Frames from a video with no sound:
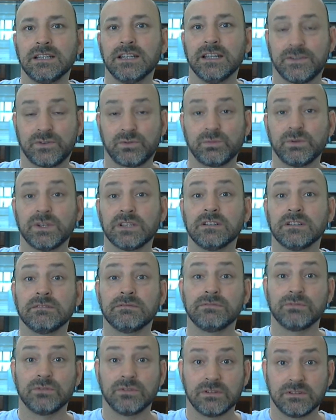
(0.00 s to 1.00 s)
it's written
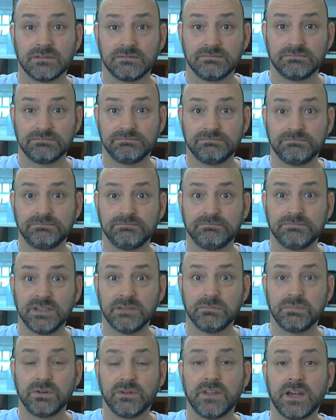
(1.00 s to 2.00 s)
for
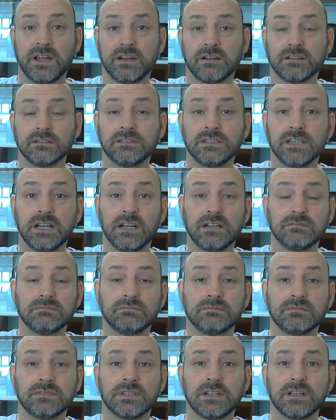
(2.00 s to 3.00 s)
people that are
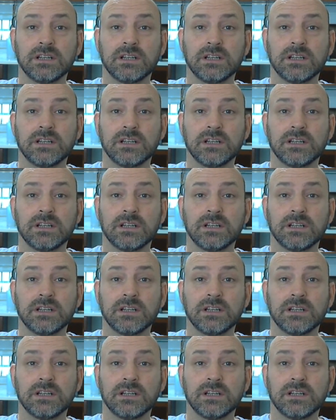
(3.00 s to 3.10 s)
dumb,